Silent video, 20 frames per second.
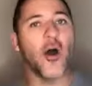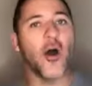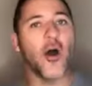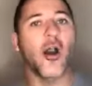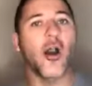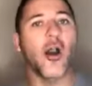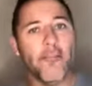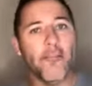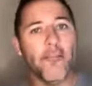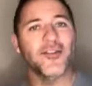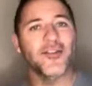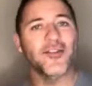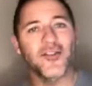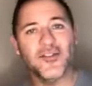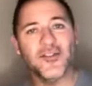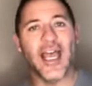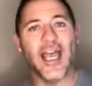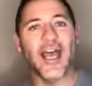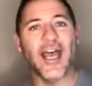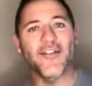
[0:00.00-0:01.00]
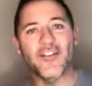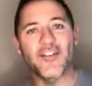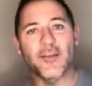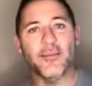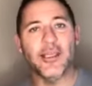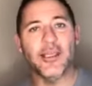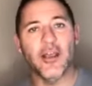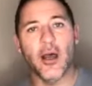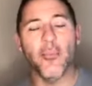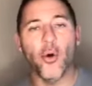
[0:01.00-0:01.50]
our mentals have to
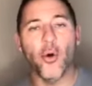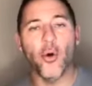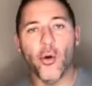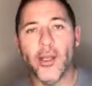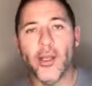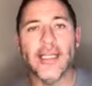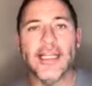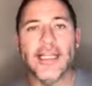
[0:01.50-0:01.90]
be on point,